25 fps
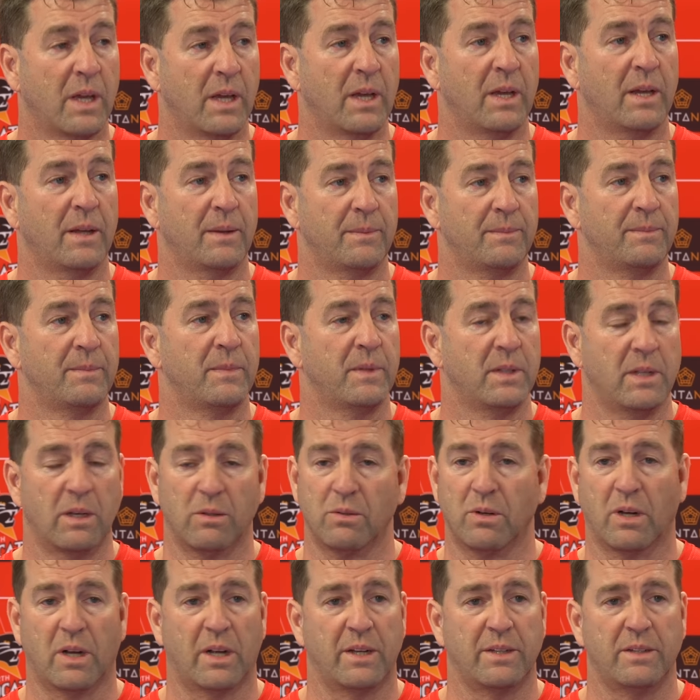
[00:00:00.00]
Yeah,
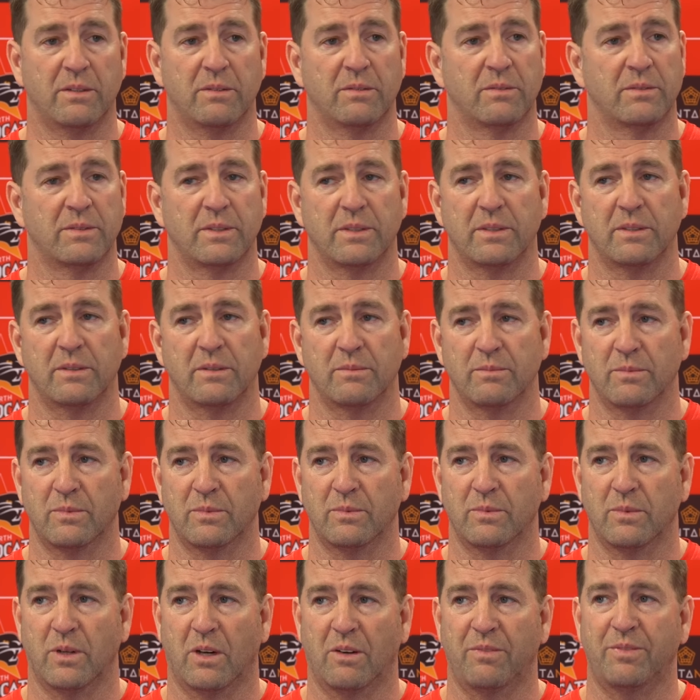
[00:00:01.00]
you're right. You
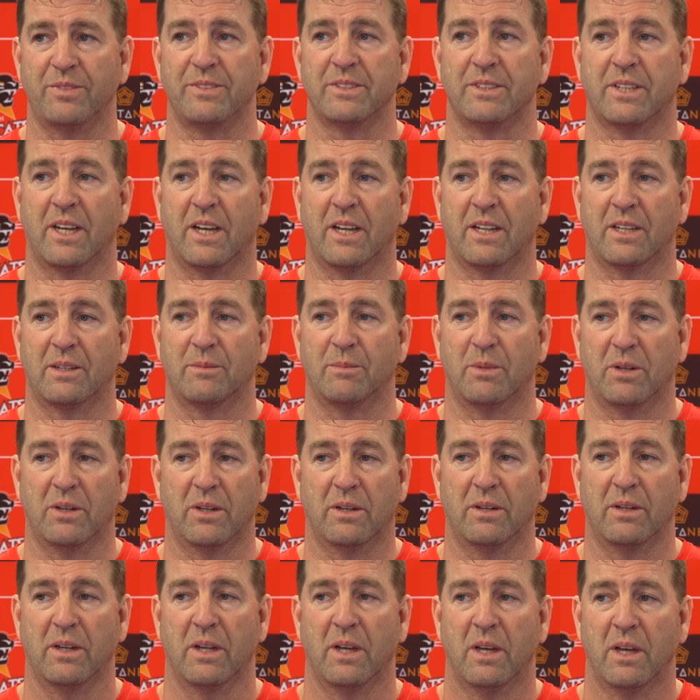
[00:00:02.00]
often tell him,
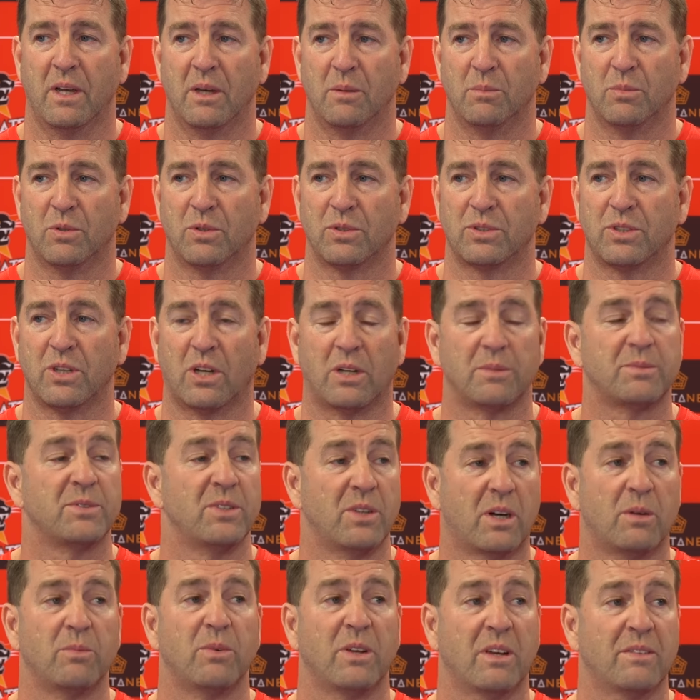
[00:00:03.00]
and more times
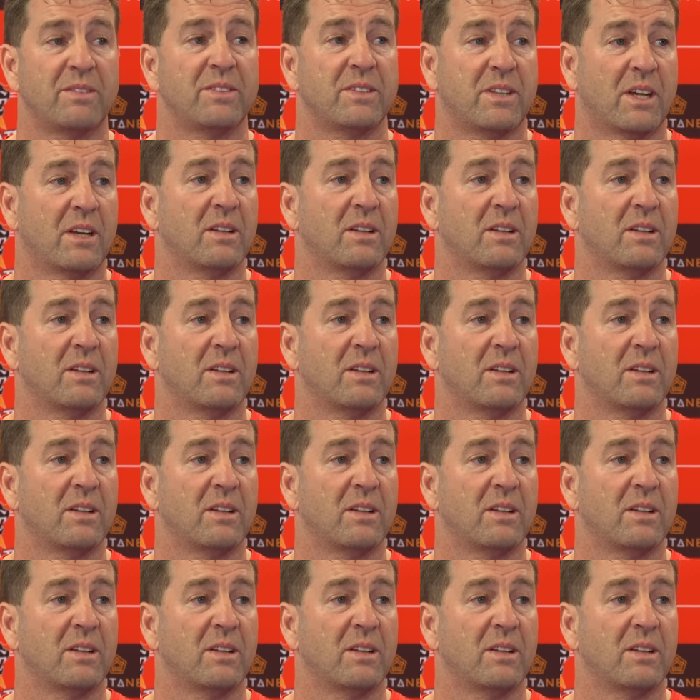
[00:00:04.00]
than not, we have to